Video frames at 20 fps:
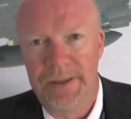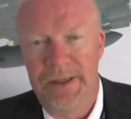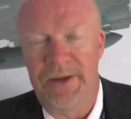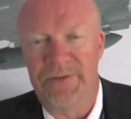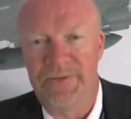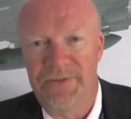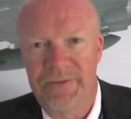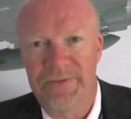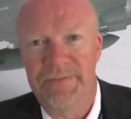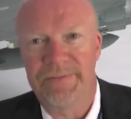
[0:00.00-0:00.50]

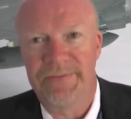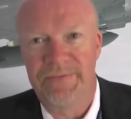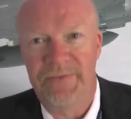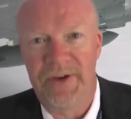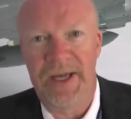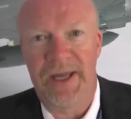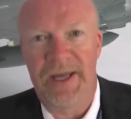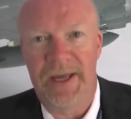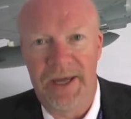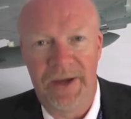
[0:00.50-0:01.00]
Yes,
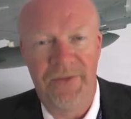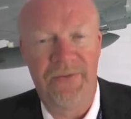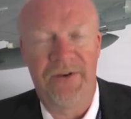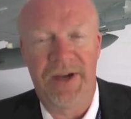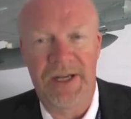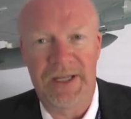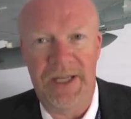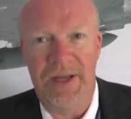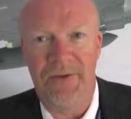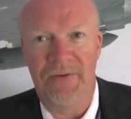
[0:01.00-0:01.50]
in
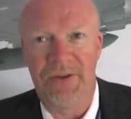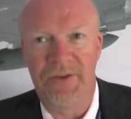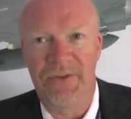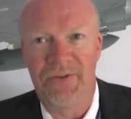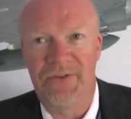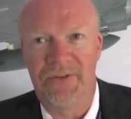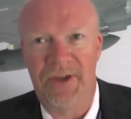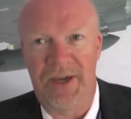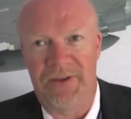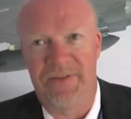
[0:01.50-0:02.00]
fact even
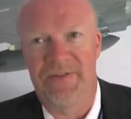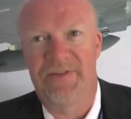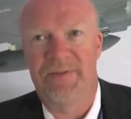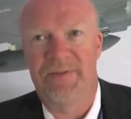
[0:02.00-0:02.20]
6.